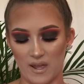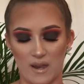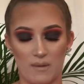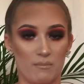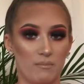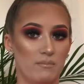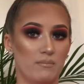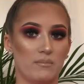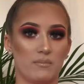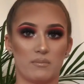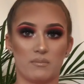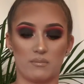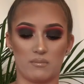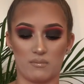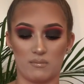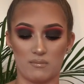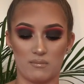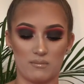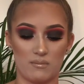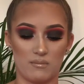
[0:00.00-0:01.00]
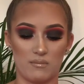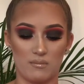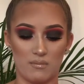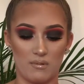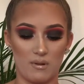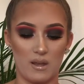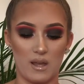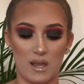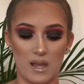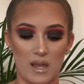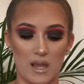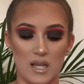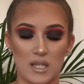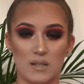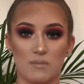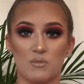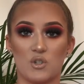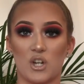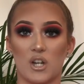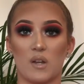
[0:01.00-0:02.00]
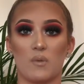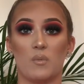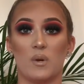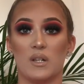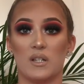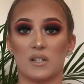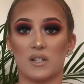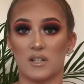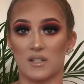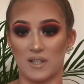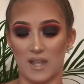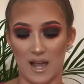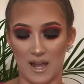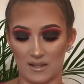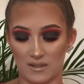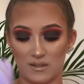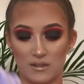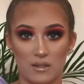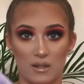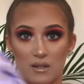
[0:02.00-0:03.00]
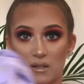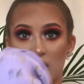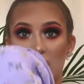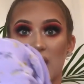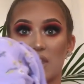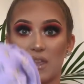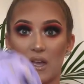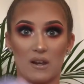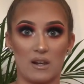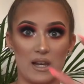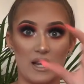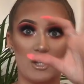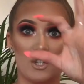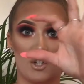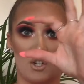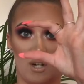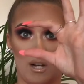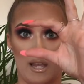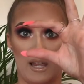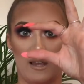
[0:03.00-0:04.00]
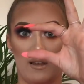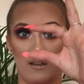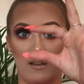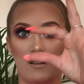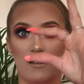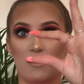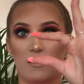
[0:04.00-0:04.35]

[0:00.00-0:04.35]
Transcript: then eat some chicken wings, because they're literally